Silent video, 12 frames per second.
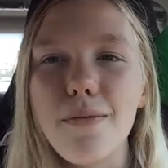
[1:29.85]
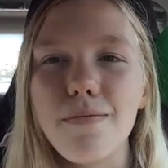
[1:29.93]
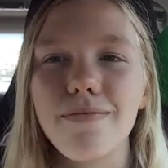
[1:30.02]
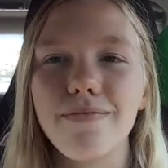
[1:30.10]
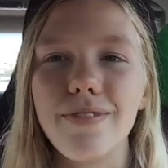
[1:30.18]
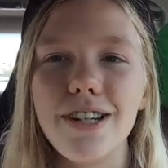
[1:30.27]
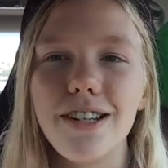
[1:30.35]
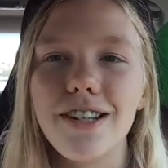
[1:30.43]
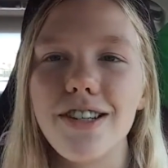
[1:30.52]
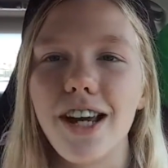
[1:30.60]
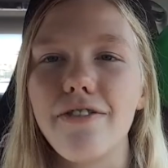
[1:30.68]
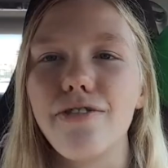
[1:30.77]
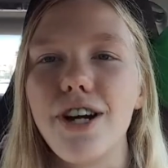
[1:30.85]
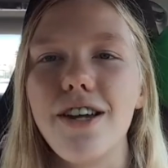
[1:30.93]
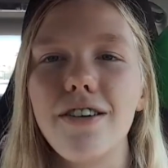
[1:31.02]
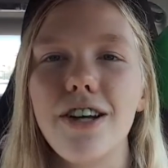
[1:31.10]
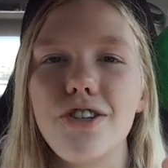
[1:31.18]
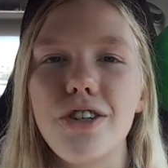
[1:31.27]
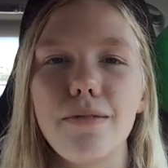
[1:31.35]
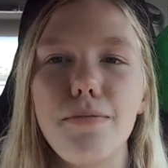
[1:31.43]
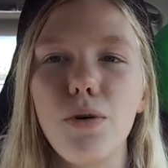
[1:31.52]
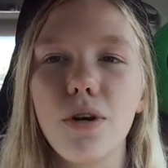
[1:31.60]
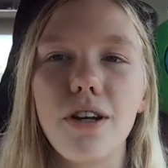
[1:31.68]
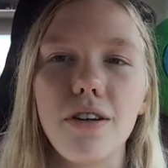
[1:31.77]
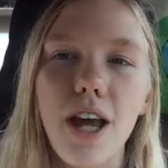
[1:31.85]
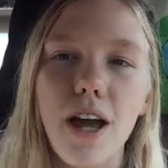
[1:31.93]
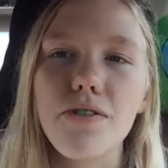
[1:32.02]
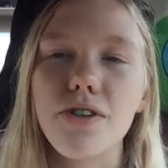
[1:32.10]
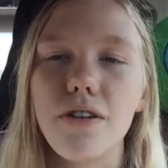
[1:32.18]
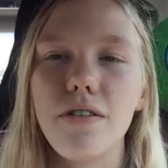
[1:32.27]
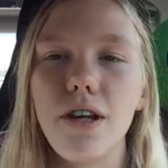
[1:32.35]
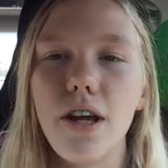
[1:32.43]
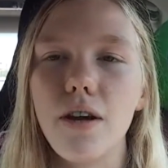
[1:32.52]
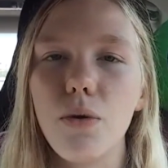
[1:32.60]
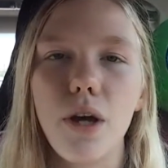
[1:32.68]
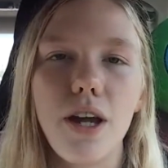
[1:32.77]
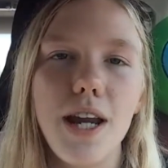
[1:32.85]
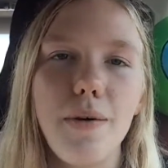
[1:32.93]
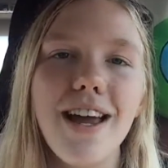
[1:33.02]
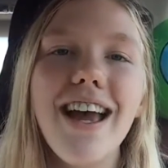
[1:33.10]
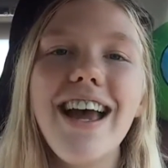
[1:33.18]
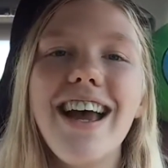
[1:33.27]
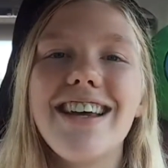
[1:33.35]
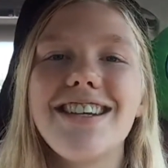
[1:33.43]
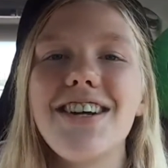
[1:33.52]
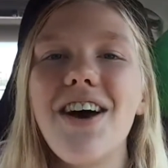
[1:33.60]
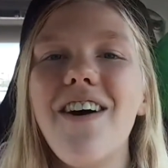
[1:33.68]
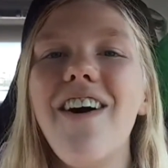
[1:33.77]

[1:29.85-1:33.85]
Like, it's kind of funny, because like milk and cows and, yeah, okay, anyway. So,